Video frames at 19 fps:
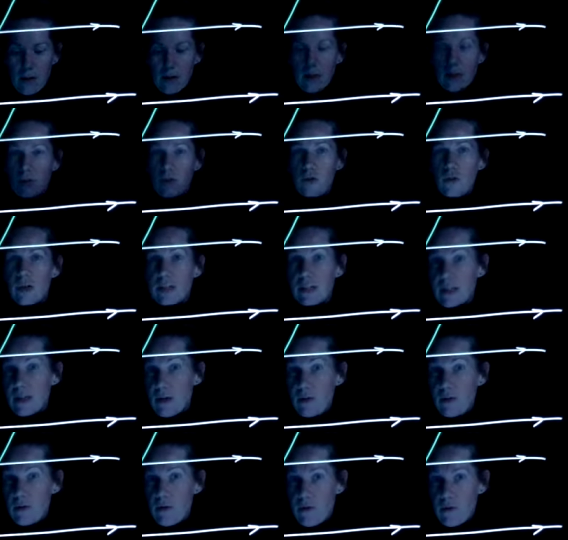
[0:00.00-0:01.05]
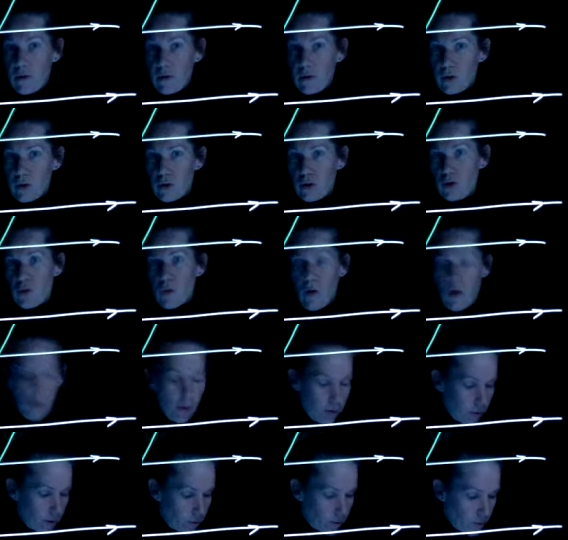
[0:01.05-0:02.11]
so you can tell that those two are
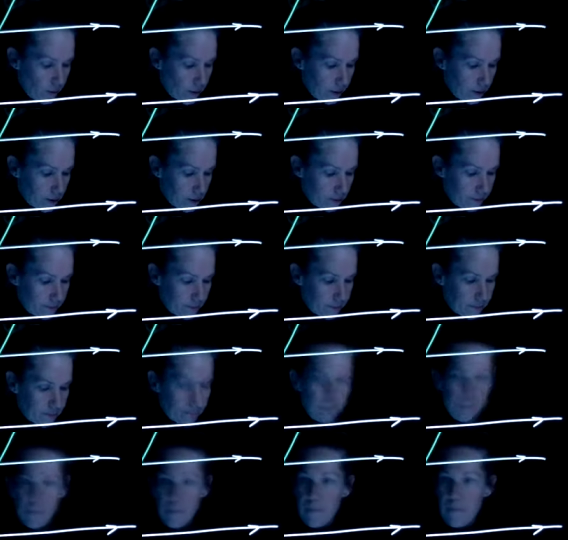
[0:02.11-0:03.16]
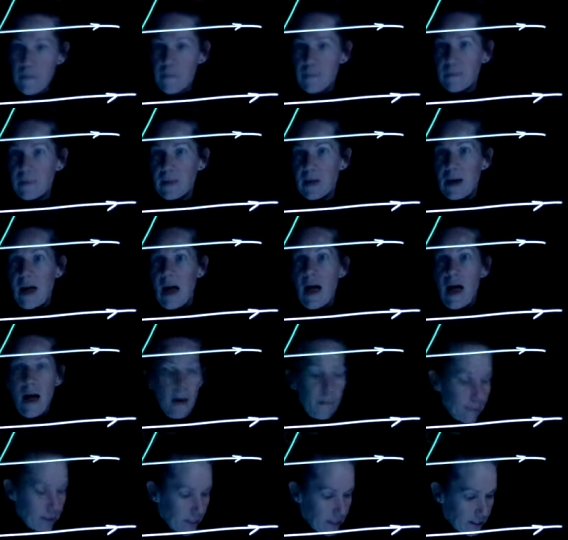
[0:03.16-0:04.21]
congruent.
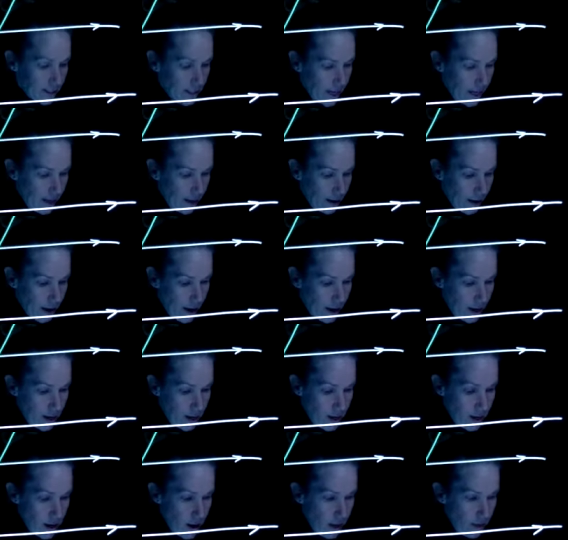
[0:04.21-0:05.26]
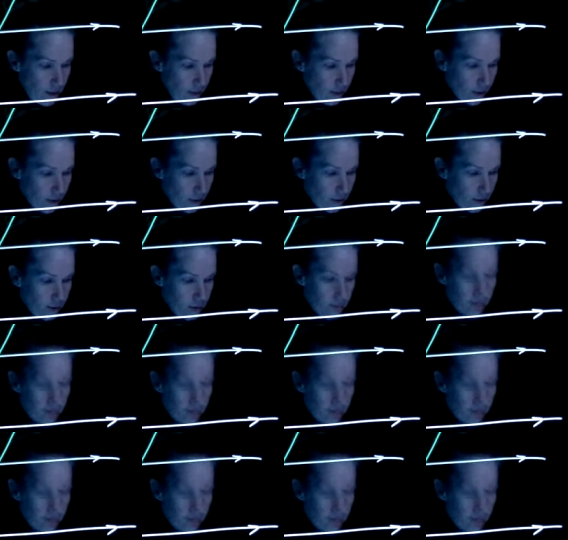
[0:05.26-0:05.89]
I'm going to take another